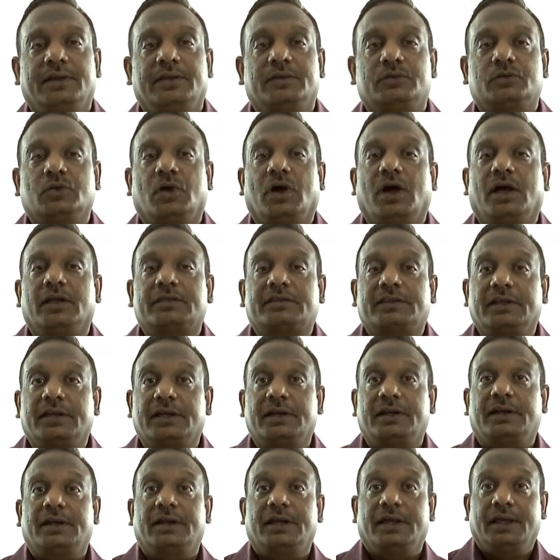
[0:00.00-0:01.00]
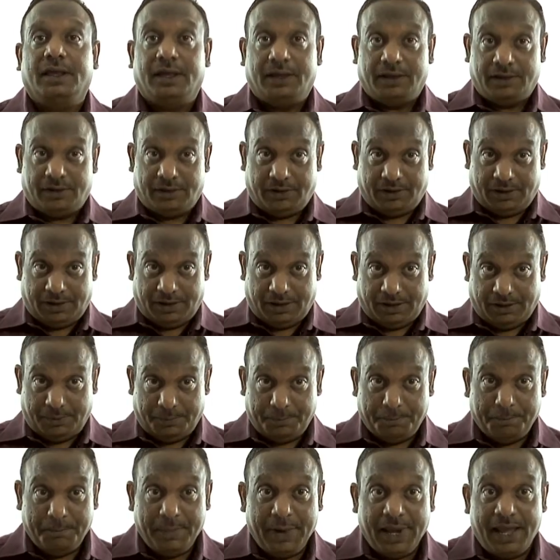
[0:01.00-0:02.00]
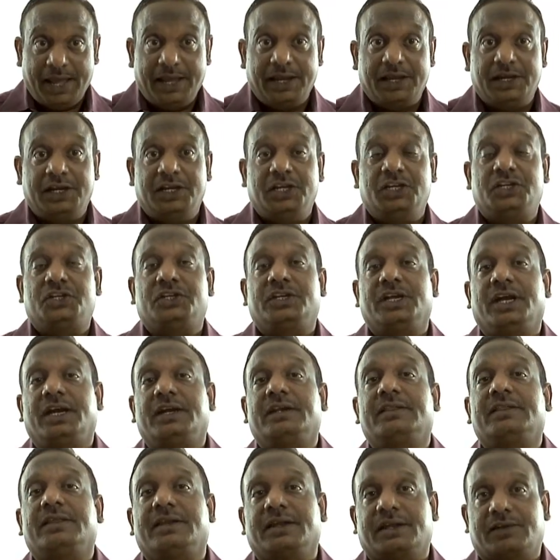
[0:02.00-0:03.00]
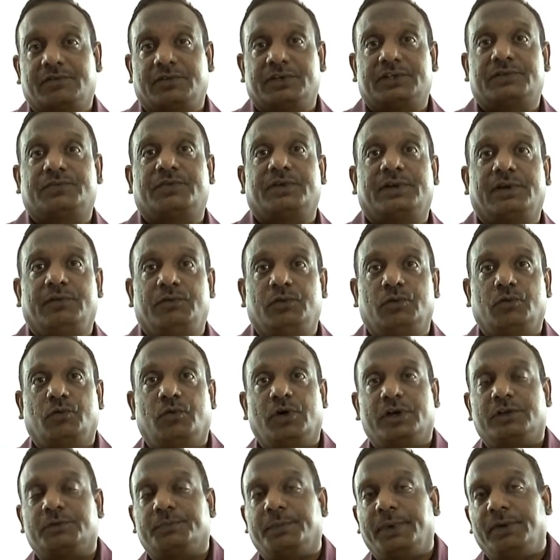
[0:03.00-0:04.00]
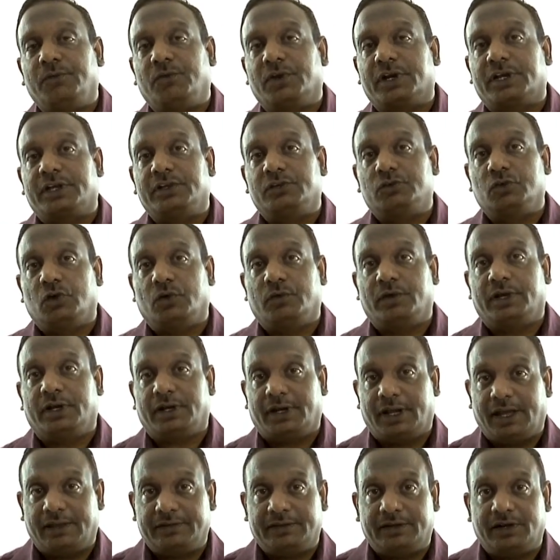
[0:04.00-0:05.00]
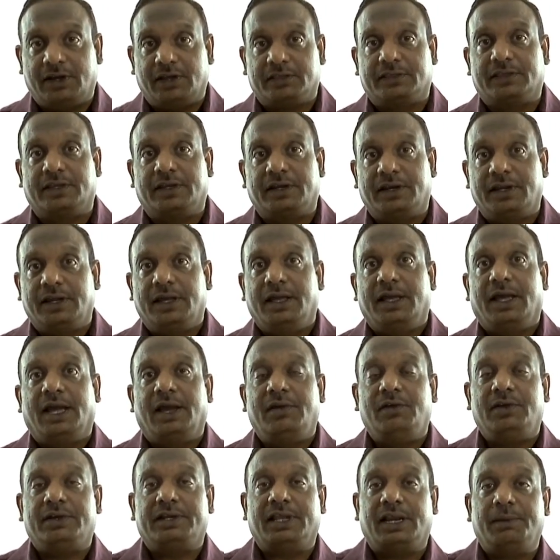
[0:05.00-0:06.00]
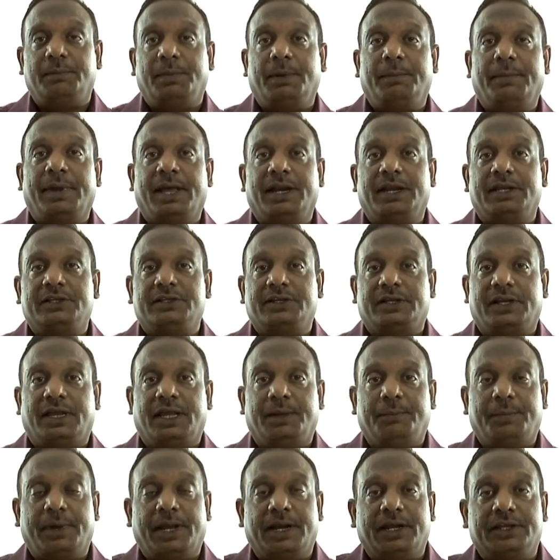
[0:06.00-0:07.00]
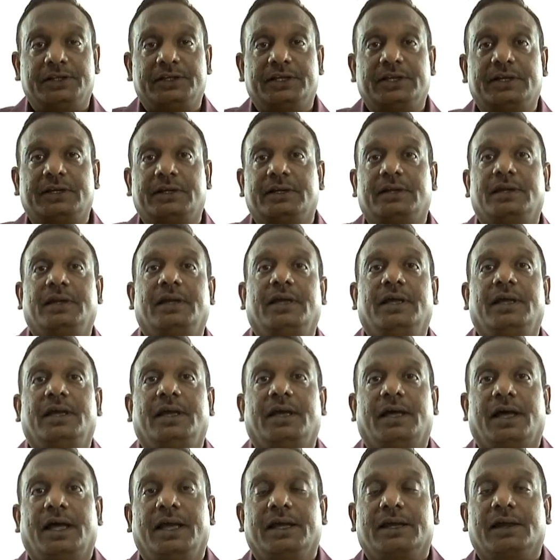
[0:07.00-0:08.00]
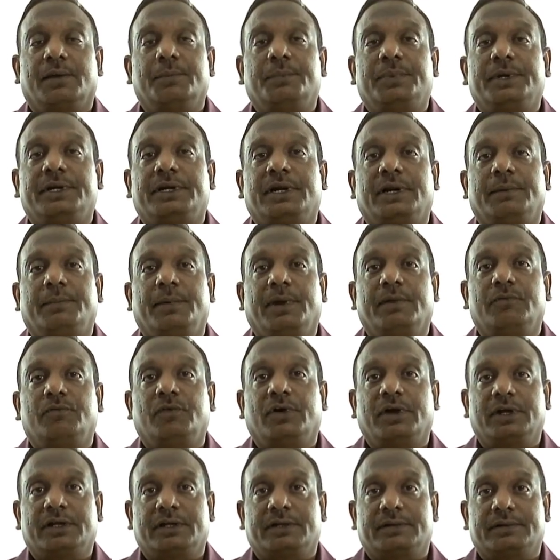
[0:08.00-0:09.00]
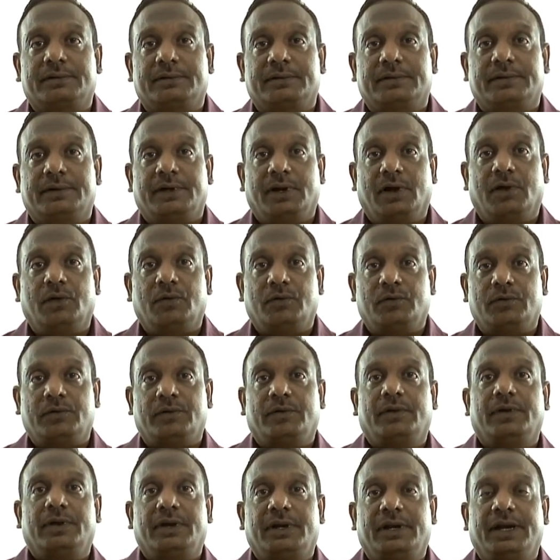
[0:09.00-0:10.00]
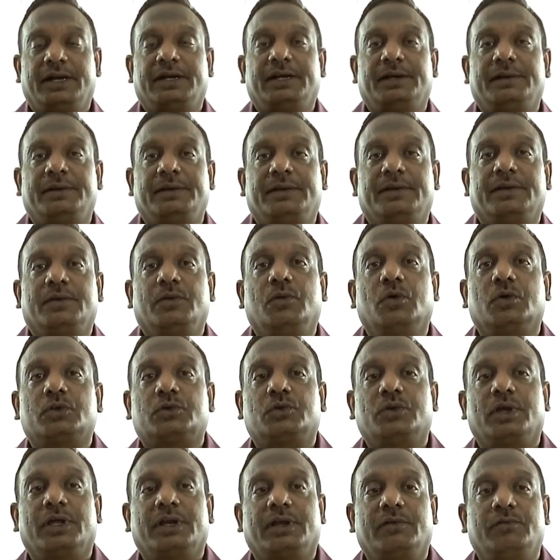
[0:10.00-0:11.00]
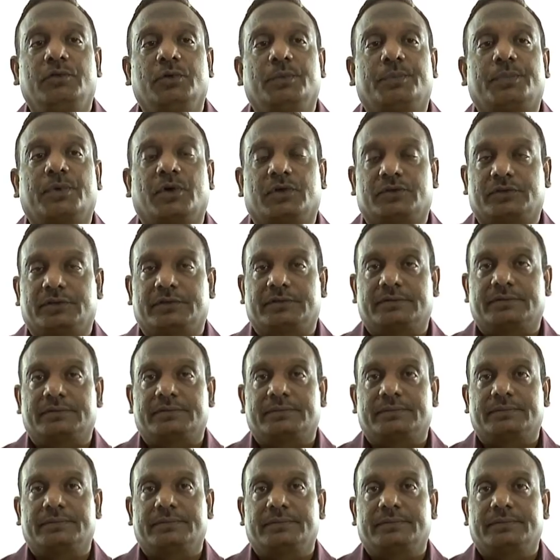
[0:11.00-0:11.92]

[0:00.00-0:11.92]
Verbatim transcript: So author may initiate the request for review. Once my work is over, as an author, I will tell my manager, hey manager, I completed my work, now let it go through a review process.